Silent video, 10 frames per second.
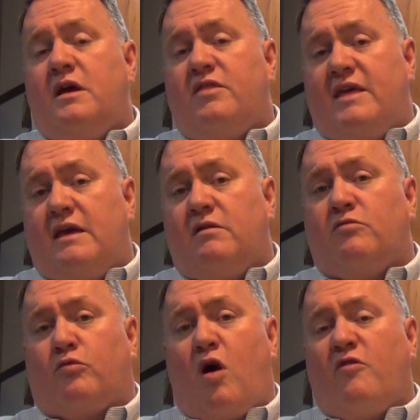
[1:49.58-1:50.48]
The
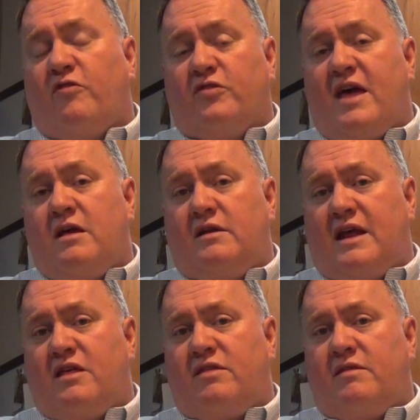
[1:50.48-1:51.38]
wrongful
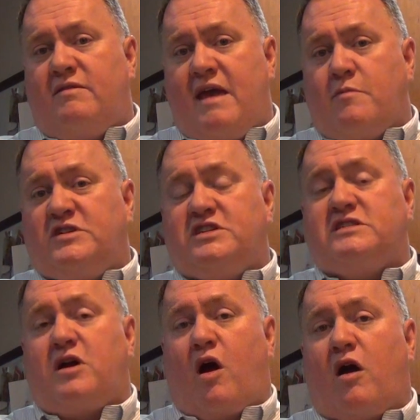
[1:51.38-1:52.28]
death
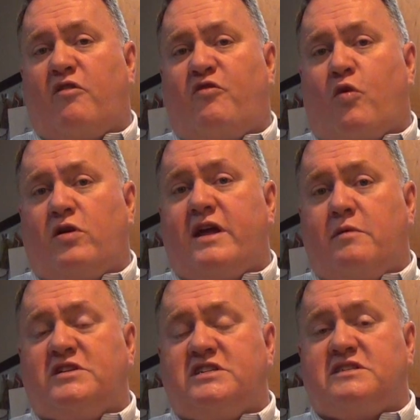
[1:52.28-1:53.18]
damages are for
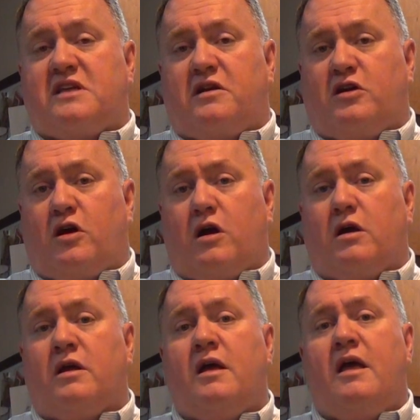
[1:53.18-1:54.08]
damages that
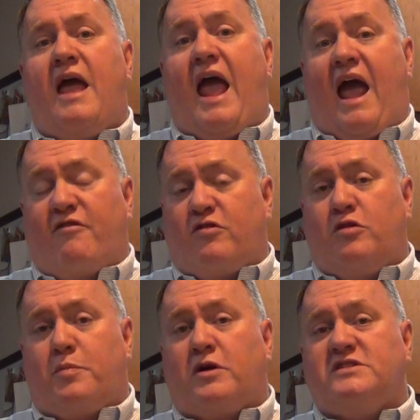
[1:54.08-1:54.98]
occurred after the
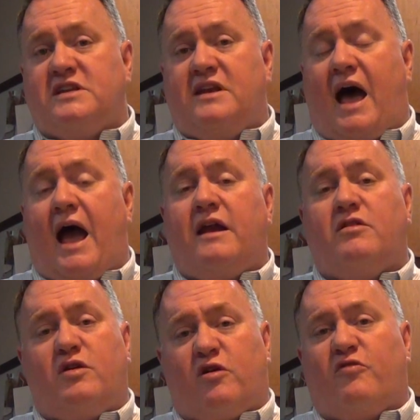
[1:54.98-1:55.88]
person died,
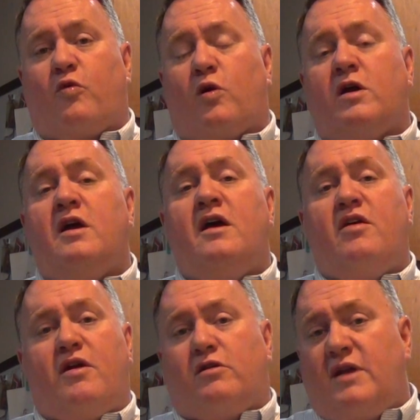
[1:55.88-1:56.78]
and therefore
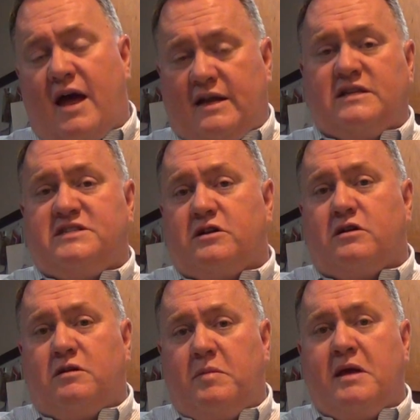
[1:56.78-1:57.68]
they are not
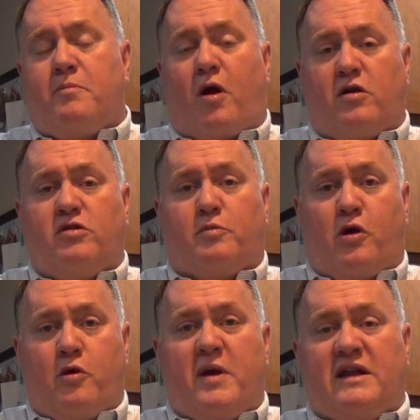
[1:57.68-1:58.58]
considered to be part of the
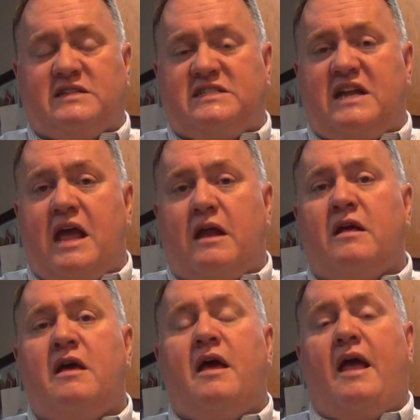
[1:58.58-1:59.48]
probate estate
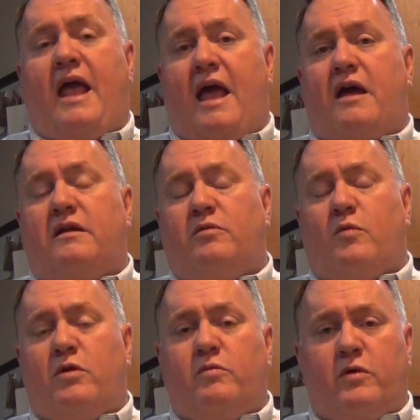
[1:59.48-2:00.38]
and
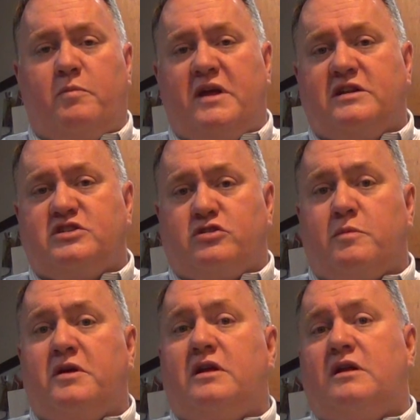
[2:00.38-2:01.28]
would be
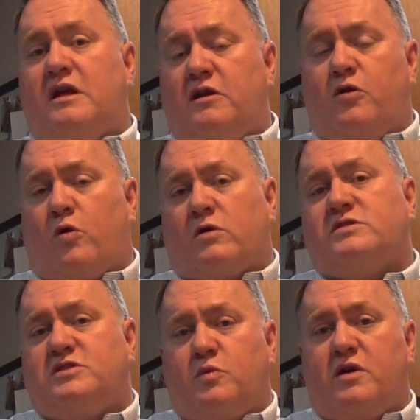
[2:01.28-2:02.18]
distributed in
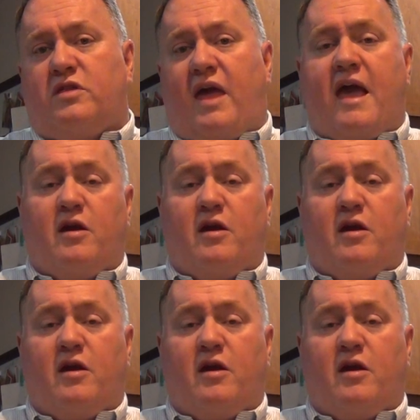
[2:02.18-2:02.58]
accordance with a